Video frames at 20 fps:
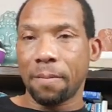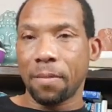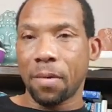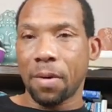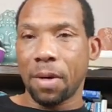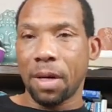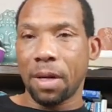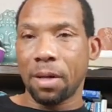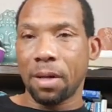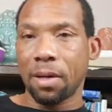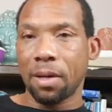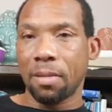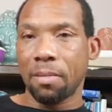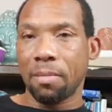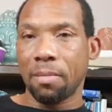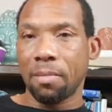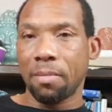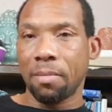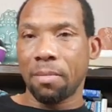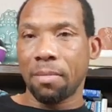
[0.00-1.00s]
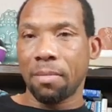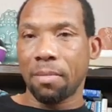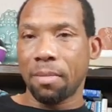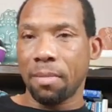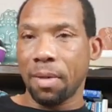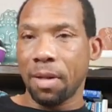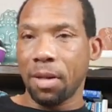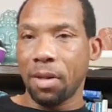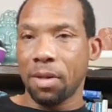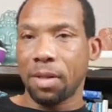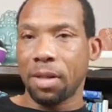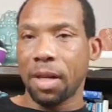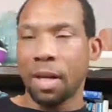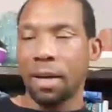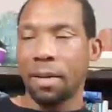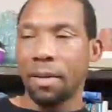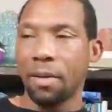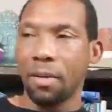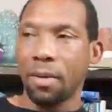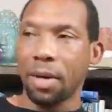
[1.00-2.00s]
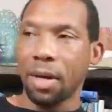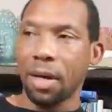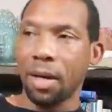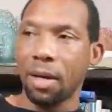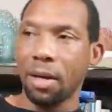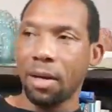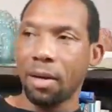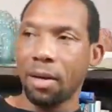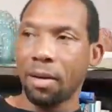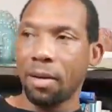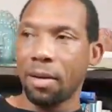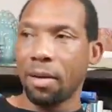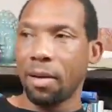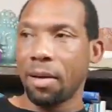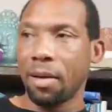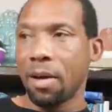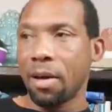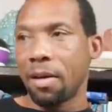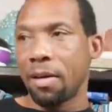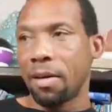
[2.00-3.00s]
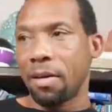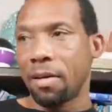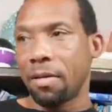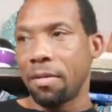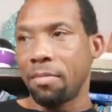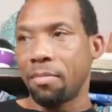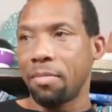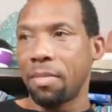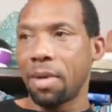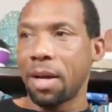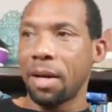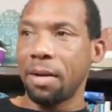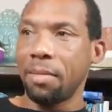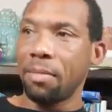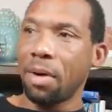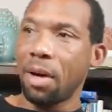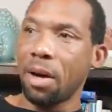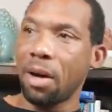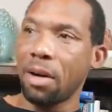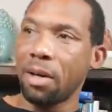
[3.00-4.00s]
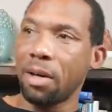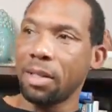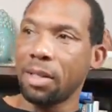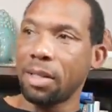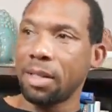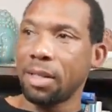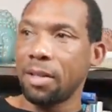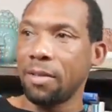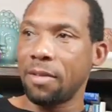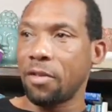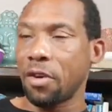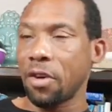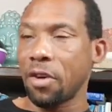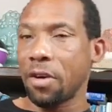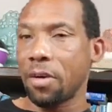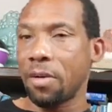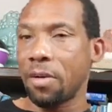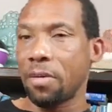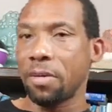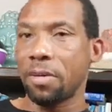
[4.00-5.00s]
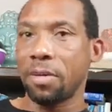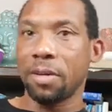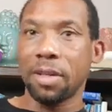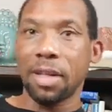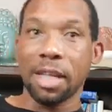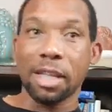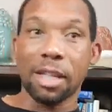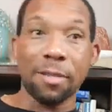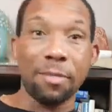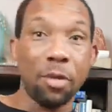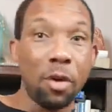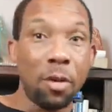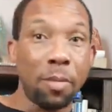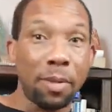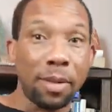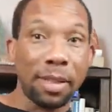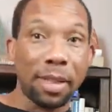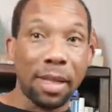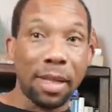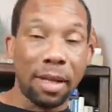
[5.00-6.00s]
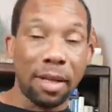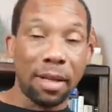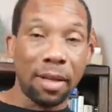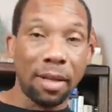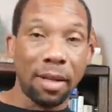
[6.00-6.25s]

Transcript: All right? And you say, okay, my Mars is in Virgo. That's a mutable sign.